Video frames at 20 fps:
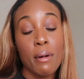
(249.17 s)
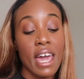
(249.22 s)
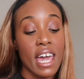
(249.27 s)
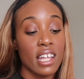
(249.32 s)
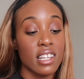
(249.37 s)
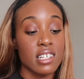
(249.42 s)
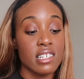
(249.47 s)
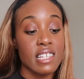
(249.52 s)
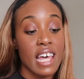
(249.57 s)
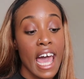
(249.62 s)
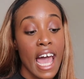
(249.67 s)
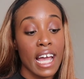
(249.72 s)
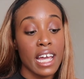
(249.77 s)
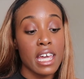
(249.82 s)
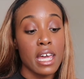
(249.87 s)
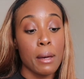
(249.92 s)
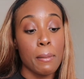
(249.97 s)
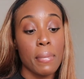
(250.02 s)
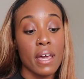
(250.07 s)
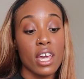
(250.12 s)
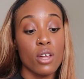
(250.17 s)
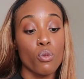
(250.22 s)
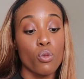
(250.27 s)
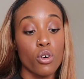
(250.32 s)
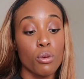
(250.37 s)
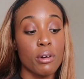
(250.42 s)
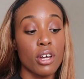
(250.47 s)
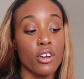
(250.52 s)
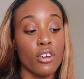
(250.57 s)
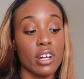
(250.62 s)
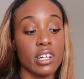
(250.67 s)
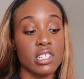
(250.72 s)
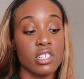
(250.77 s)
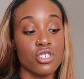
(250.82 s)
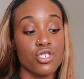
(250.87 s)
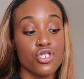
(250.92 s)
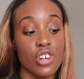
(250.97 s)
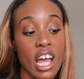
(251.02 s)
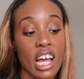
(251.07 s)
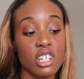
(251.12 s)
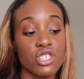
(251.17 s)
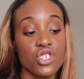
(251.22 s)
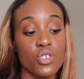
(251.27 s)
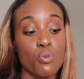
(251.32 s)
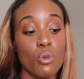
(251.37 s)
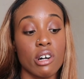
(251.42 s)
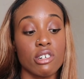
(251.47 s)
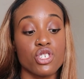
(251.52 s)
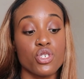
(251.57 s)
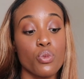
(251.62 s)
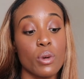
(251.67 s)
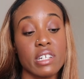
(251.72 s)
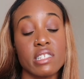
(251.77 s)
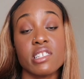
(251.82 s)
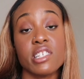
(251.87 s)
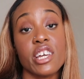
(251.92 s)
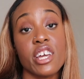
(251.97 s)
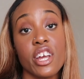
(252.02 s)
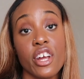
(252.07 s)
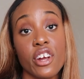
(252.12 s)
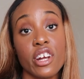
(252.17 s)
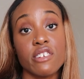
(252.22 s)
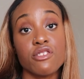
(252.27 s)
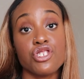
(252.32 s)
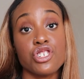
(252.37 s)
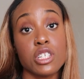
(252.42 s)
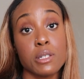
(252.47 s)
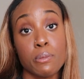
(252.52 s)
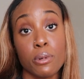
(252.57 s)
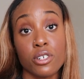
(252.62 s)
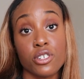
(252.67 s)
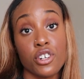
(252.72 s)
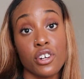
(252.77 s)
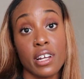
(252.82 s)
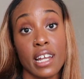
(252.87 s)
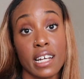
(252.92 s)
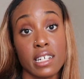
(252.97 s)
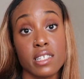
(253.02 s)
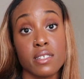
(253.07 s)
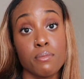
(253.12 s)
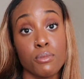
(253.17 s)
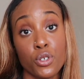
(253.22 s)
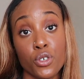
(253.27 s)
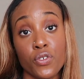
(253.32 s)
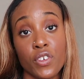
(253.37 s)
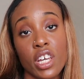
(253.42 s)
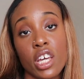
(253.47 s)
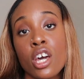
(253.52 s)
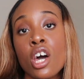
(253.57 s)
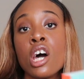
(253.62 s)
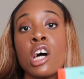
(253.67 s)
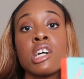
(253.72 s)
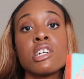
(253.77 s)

and this ad campaign will be a great distraction while she waits to hear if she's booked her next movie.